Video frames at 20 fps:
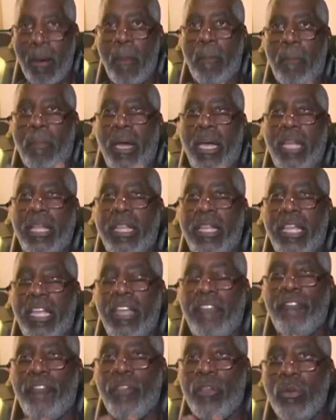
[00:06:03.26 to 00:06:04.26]
But
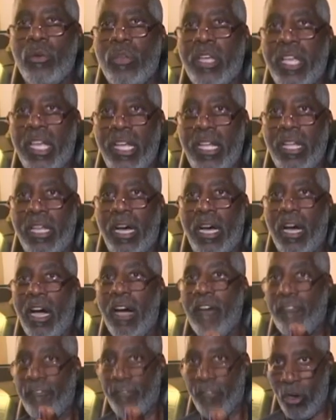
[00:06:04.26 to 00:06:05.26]
if you get a
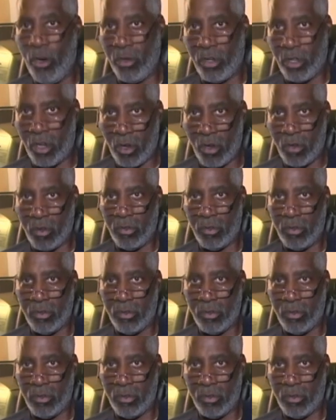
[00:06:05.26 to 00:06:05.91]
photo